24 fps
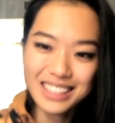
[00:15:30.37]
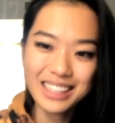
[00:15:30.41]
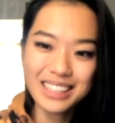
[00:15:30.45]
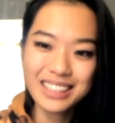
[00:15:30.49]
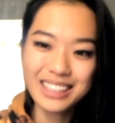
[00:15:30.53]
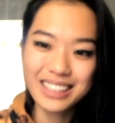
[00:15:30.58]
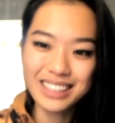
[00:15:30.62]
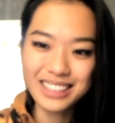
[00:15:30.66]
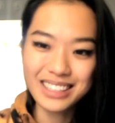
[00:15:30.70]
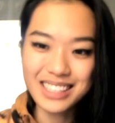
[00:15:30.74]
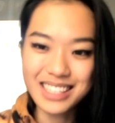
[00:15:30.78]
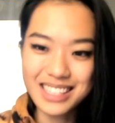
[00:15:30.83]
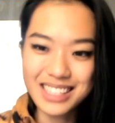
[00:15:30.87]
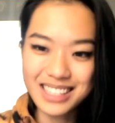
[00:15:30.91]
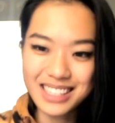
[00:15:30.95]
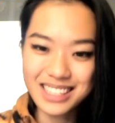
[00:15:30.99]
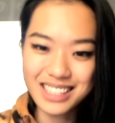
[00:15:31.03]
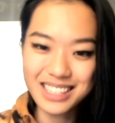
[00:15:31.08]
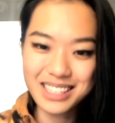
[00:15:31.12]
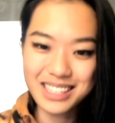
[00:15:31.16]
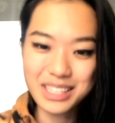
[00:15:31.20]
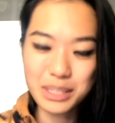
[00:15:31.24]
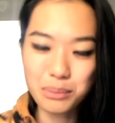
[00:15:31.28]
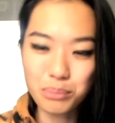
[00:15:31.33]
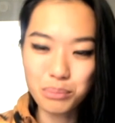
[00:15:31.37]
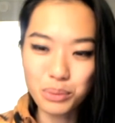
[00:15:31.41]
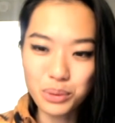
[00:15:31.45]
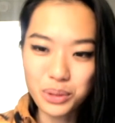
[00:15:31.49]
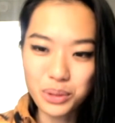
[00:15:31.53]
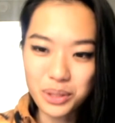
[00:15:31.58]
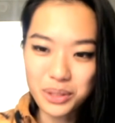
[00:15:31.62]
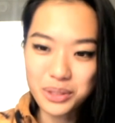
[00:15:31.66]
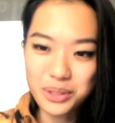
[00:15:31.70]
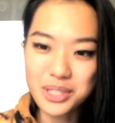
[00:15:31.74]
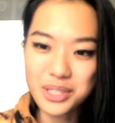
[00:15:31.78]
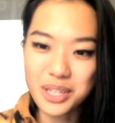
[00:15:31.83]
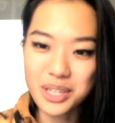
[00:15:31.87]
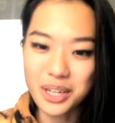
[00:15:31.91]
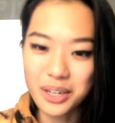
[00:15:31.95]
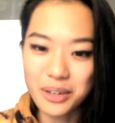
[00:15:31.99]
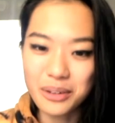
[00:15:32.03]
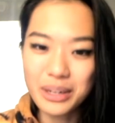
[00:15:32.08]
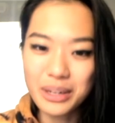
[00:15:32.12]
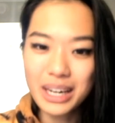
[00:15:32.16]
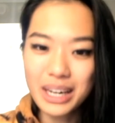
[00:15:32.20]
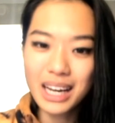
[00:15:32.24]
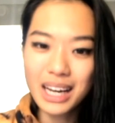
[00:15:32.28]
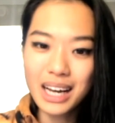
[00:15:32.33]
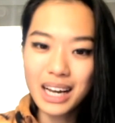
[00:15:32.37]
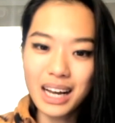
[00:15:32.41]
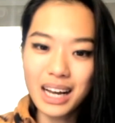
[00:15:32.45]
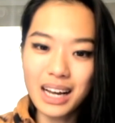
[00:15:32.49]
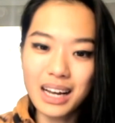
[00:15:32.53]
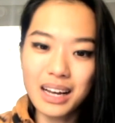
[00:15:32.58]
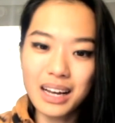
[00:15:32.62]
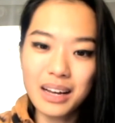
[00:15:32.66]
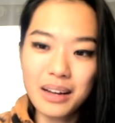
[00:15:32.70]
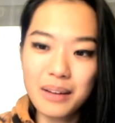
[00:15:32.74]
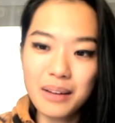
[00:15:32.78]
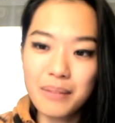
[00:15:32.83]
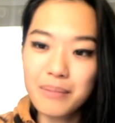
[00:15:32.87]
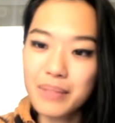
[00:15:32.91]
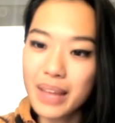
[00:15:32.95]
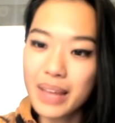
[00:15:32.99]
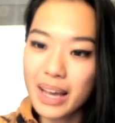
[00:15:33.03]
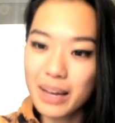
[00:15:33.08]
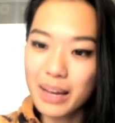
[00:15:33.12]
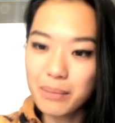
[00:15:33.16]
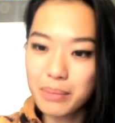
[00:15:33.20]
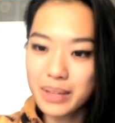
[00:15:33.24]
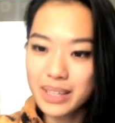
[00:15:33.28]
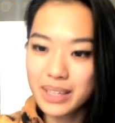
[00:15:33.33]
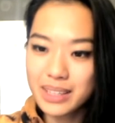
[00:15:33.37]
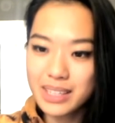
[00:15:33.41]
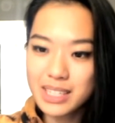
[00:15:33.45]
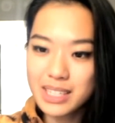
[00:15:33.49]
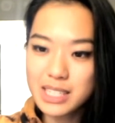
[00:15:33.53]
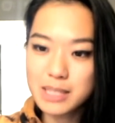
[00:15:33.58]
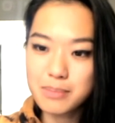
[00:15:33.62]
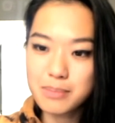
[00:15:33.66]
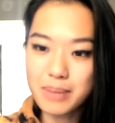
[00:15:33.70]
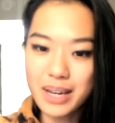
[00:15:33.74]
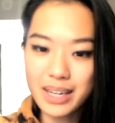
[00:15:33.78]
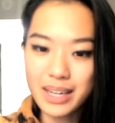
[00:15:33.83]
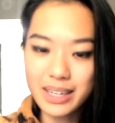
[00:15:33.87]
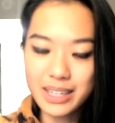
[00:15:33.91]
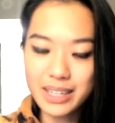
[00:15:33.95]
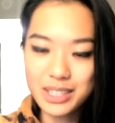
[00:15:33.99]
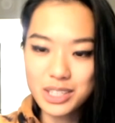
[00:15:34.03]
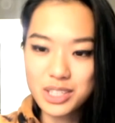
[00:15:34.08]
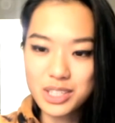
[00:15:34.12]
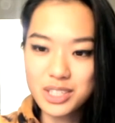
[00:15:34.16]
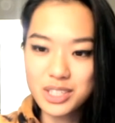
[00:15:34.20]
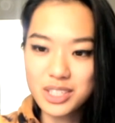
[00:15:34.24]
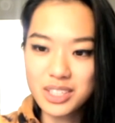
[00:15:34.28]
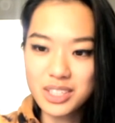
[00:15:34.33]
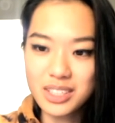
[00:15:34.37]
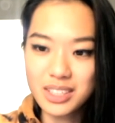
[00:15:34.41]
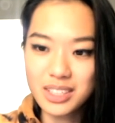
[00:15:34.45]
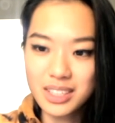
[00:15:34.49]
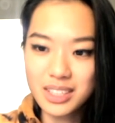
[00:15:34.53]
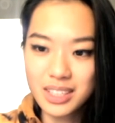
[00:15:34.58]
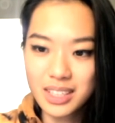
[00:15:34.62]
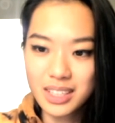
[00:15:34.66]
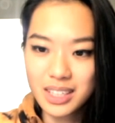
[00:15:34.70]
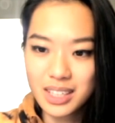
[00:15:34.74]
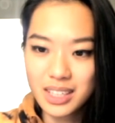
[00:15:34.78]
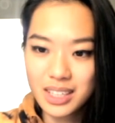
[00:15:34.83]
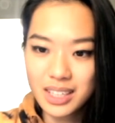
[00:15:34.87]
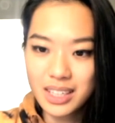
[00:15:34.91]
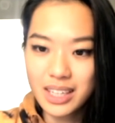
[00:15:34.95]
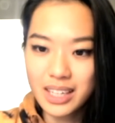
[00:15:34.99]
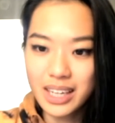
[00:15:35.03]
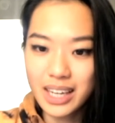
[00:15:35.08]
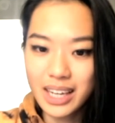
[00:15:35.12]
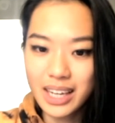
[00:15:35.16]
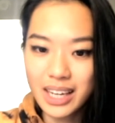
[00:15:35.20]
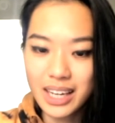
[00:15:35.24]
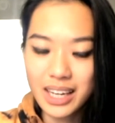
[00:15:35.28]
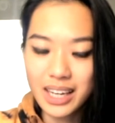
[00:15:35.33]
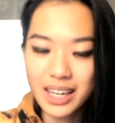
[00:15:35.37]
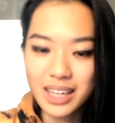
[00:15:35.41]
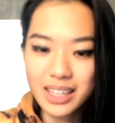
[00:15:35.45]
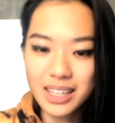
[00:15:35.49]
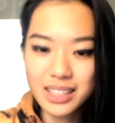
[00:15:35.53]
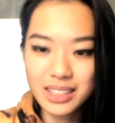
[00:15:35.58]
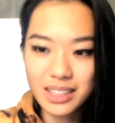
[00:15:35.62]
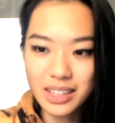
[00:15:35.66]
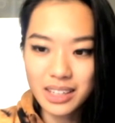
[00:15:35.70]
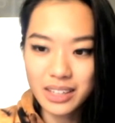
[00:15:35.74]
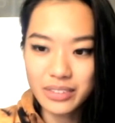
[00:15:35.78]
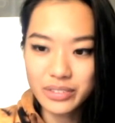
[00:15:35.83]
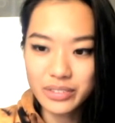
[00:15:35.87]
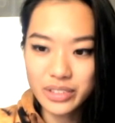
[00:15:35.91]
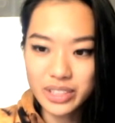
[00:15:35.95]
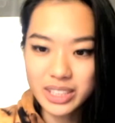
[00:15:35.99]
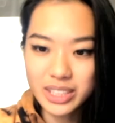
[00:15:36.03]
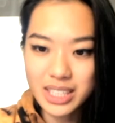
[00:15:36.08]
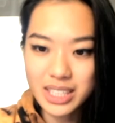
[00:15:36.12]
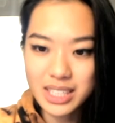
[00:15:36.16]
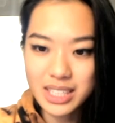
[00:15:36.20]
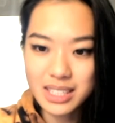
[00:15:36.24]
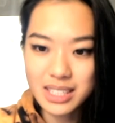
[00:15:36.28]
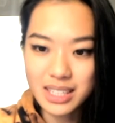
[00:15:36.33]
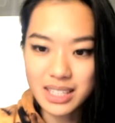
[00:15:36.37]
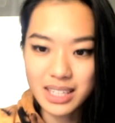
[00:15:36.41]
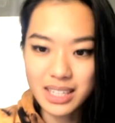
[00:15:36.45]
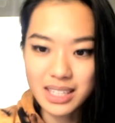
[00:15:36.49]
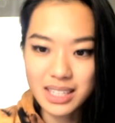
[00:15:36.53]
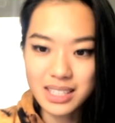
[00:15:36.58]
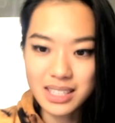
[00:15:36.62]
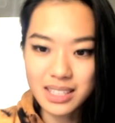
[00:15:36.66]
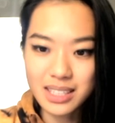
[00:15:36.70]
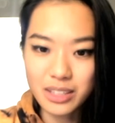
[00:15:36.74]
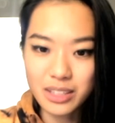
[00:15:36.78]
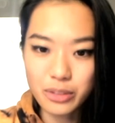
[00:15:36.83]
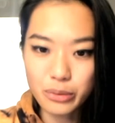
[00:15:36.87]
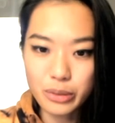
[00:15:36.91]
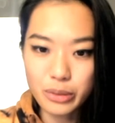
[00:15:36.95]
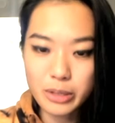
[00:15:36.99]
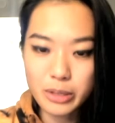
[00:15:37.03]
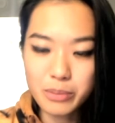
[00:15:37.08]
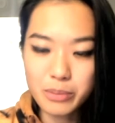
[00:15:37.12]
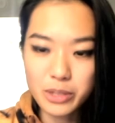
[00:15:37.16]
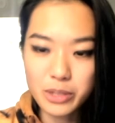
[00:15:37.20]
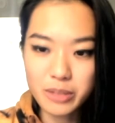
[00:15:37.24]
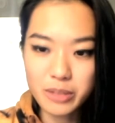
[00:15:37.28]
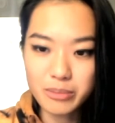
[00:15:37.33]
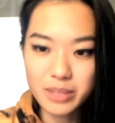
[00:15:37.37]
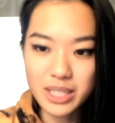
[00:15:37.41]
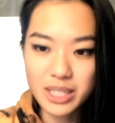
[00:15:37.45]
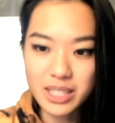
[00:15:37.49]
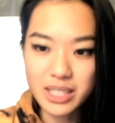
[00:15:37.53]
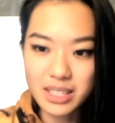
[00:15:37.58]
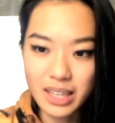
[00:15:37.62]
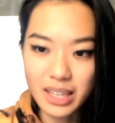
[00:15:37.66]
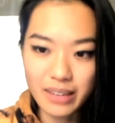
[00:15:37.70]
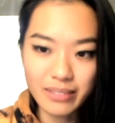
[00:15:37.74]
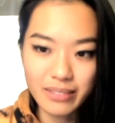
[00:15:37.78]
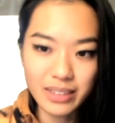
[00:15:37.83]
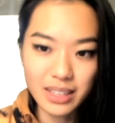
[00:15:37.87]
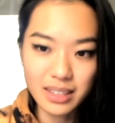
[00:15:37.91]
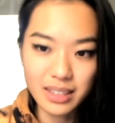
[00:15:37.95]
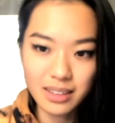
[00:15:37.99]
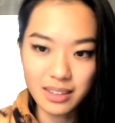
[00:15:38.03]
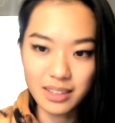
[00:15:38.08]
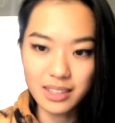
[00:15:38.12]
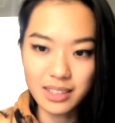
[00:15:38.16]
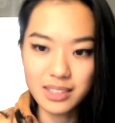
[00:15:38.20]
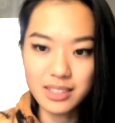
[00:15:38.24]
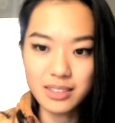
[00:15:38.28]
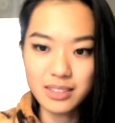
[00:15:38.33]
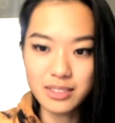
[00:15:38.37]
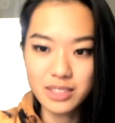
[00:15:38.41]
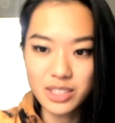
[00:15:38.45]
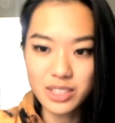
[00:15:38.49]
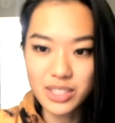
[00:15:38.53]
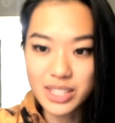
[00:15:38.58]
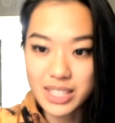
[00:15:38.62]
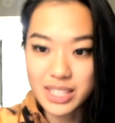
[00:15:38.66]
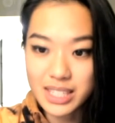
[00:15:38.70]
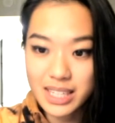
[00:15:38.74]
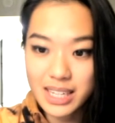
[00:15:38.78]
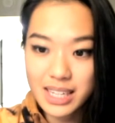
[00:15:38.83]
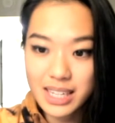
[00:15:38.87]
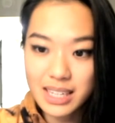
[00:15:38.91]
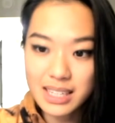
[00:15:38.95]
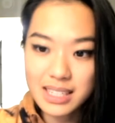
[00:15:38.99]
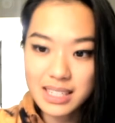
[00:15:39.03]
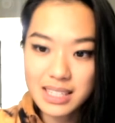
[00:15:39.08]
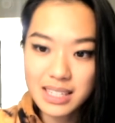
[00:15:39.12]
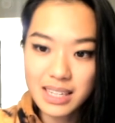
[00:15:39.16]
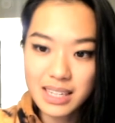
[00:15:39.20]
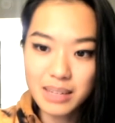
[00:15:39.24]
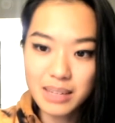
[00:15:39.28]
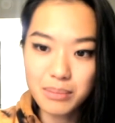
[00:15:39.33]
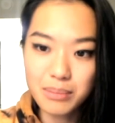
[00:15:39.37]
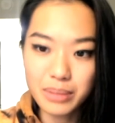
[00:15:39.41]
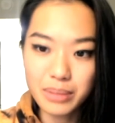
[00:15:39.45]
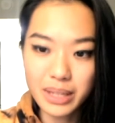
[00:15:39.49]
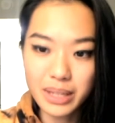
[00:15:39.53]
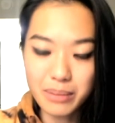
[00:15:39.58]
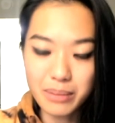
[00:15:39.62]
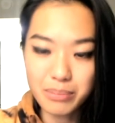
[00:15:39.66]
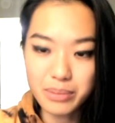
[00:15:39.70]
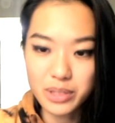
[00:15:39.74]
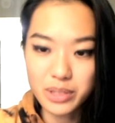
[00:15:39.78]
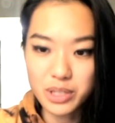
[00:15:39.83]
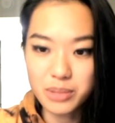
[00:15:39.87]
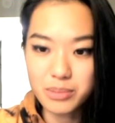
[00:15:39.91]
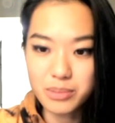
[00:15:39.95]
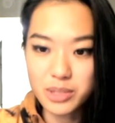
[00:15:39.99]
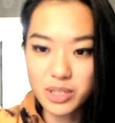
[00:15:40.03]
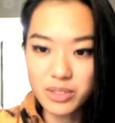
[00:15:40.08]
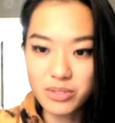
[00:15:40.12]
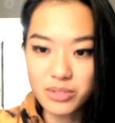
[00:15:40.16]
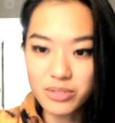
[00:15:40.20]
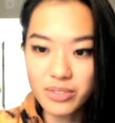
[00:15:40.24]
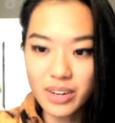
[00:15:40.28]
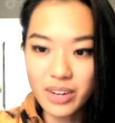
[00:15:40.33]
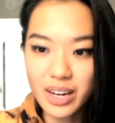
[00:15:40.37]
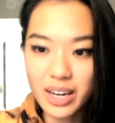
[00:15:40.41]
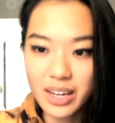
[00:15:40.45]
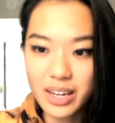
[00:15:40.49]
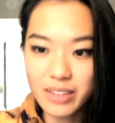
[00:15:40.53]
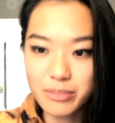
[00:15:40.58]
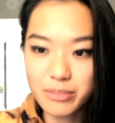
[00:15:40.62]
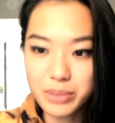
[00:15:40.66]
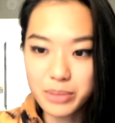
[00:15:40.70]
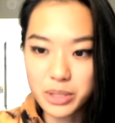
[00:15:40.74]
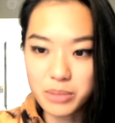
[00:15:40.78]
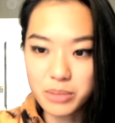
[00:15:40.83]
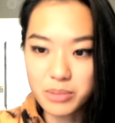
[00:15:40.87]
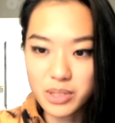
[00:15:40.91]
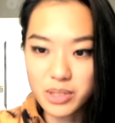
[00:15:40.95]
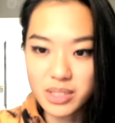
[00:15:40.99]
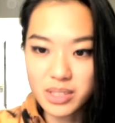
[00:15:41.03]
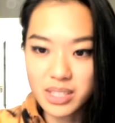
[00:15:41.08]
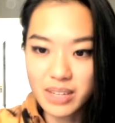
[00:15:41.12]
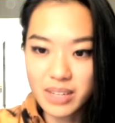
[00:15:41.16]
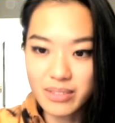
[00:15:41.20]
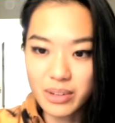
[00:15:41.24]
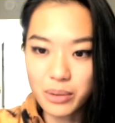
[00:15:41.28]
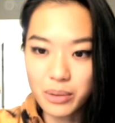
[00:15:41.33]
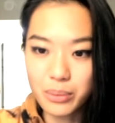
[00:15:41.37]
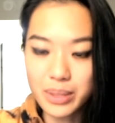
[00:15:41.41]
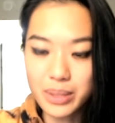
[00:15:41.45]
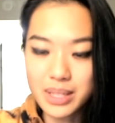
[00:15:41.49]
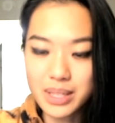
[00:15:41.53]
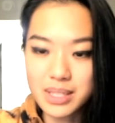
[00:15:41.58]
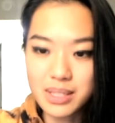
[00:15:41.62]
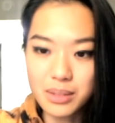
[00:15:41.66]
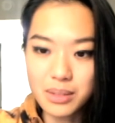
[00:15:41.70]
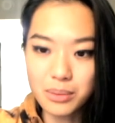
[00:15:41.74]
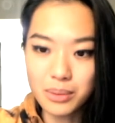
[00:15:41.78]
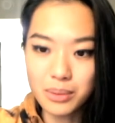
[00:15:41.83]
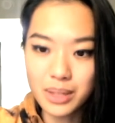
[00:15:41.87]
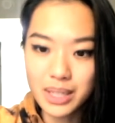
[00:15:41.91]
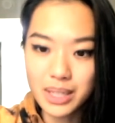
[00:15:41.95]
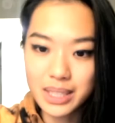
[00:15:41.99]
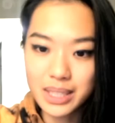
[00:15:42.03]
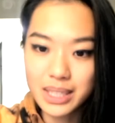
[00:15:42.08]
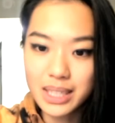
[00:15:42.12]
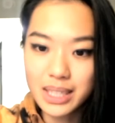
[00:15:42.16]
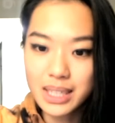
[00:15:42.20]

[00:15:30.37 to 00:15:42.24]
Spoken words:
this is brutal. So I played this Spanish, and after d6, c3, bishop d7, castle g6, played bishop g5, bishop g7, queen c1.